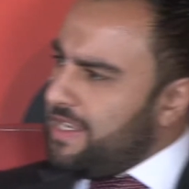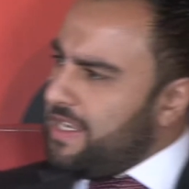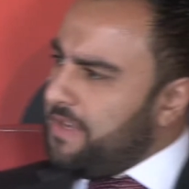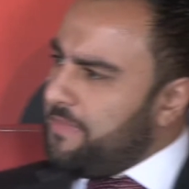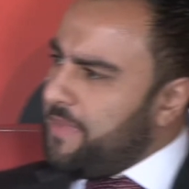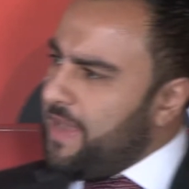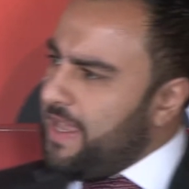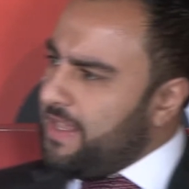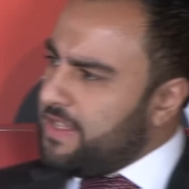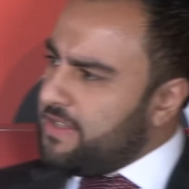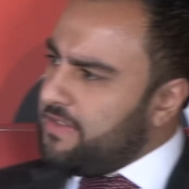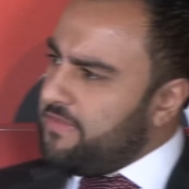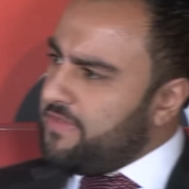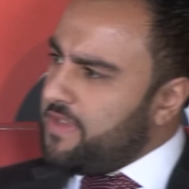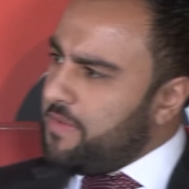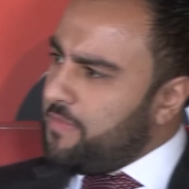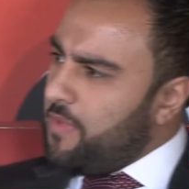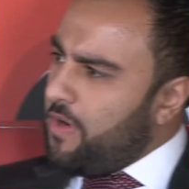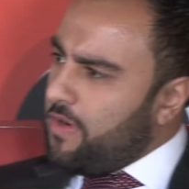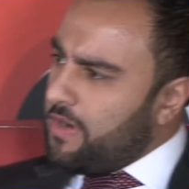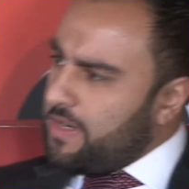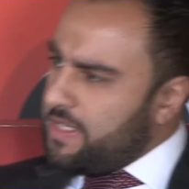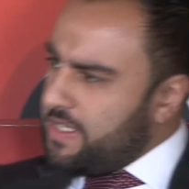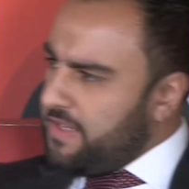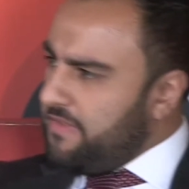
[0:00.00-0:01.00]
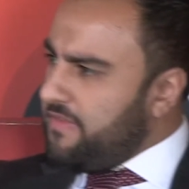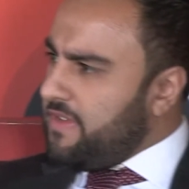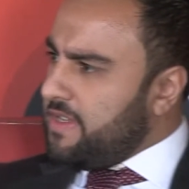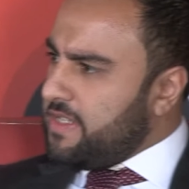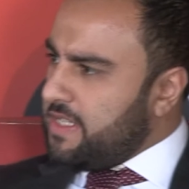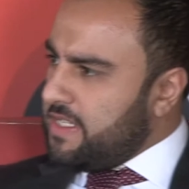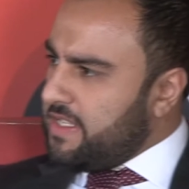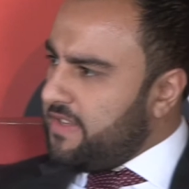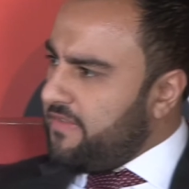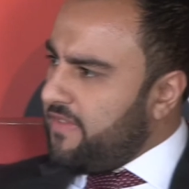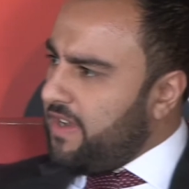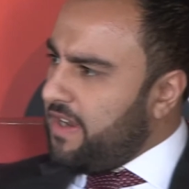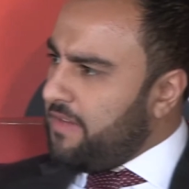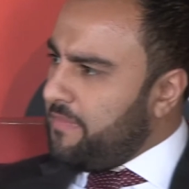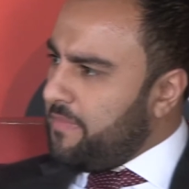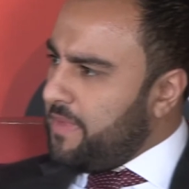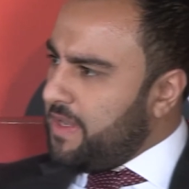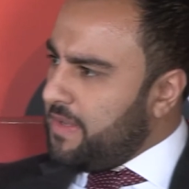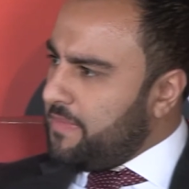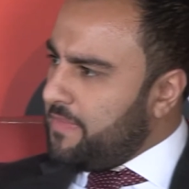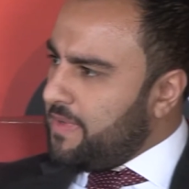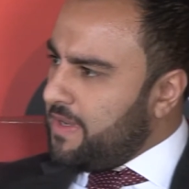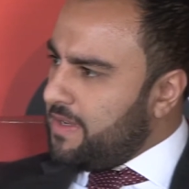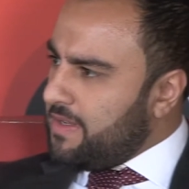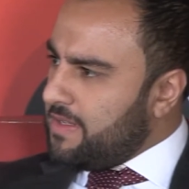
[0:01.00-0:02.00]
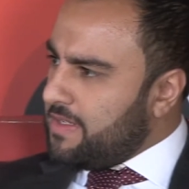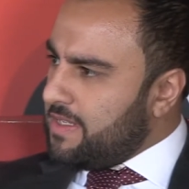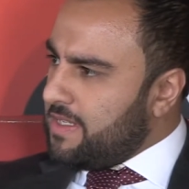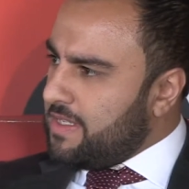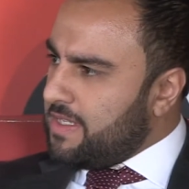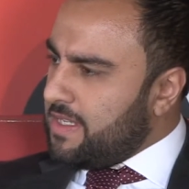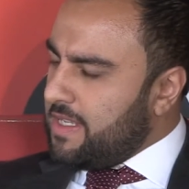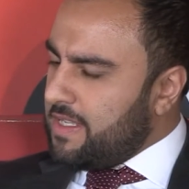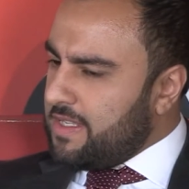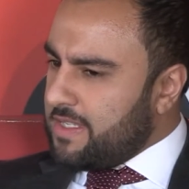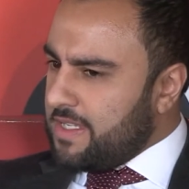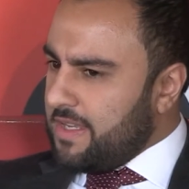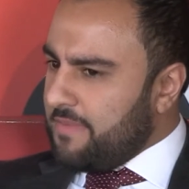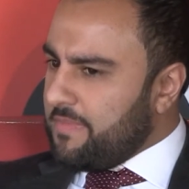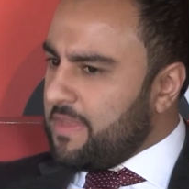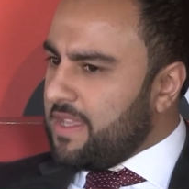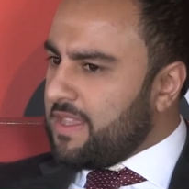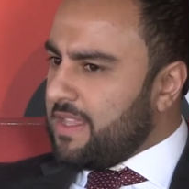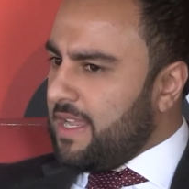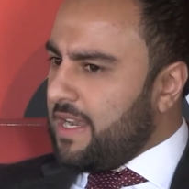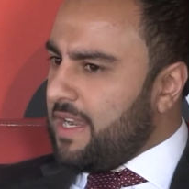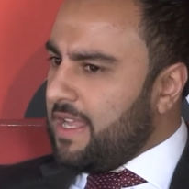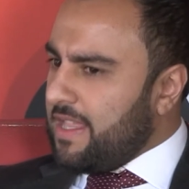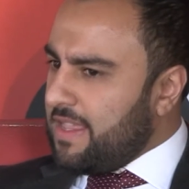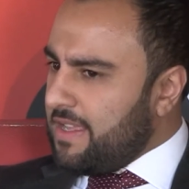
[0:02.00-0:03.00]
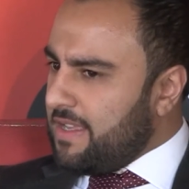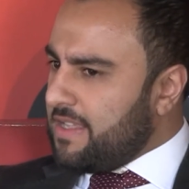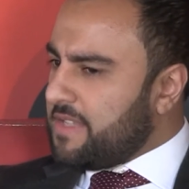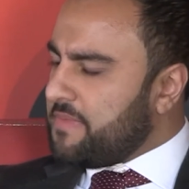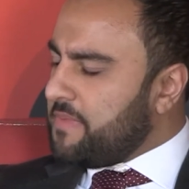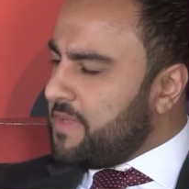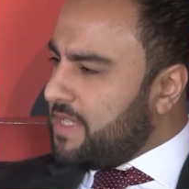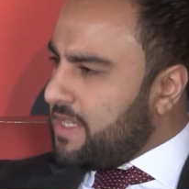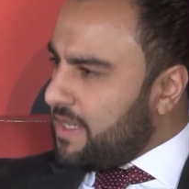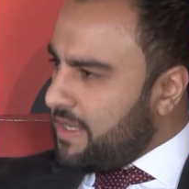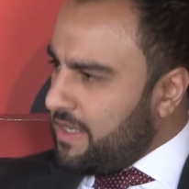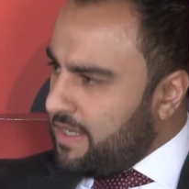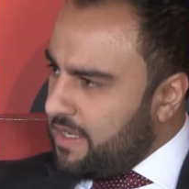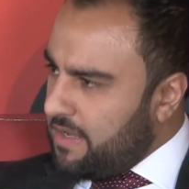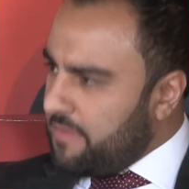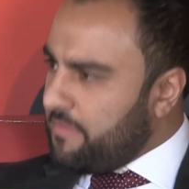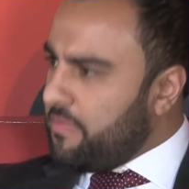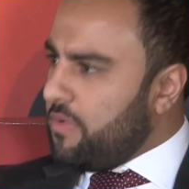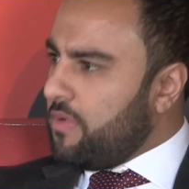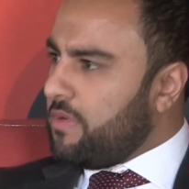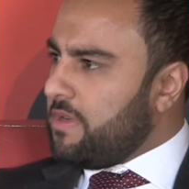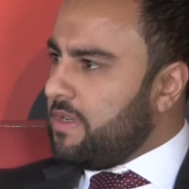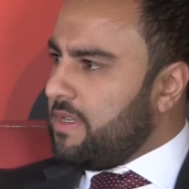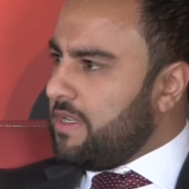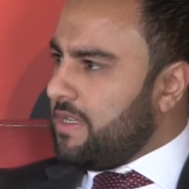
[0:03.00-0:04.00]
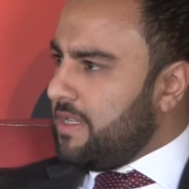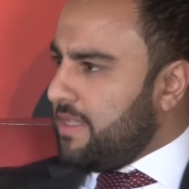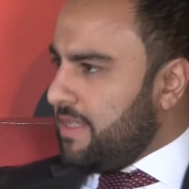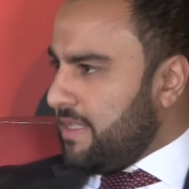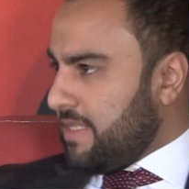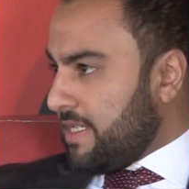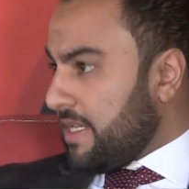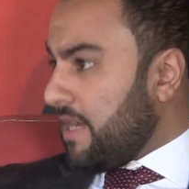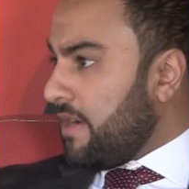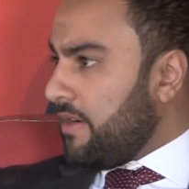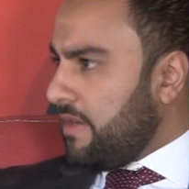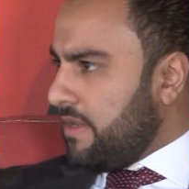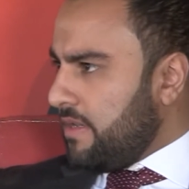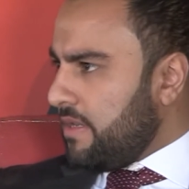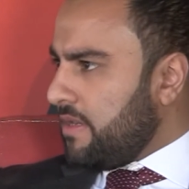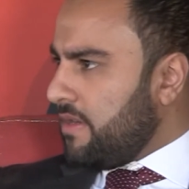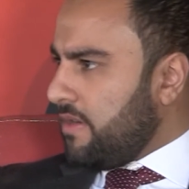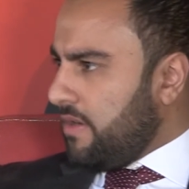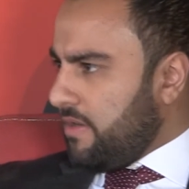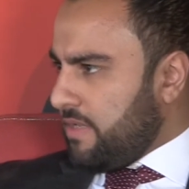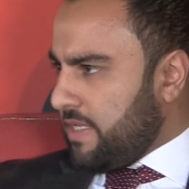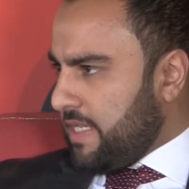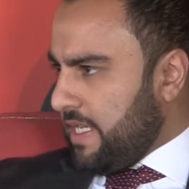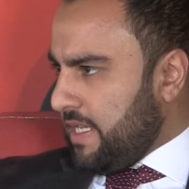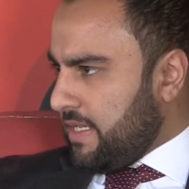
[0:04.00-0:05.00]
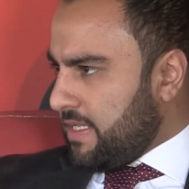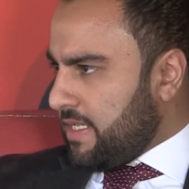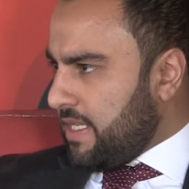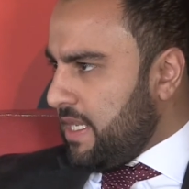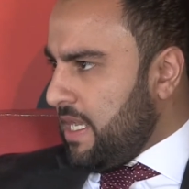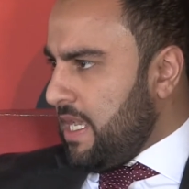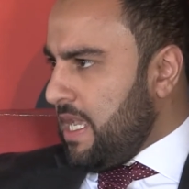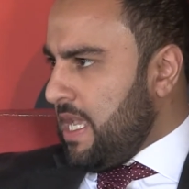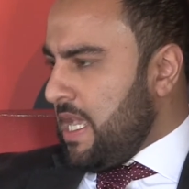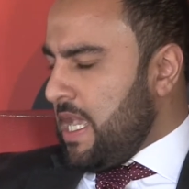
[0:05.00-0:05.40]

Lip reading: debates of democracy versus development, because it's something that I think is particularly important in this current context.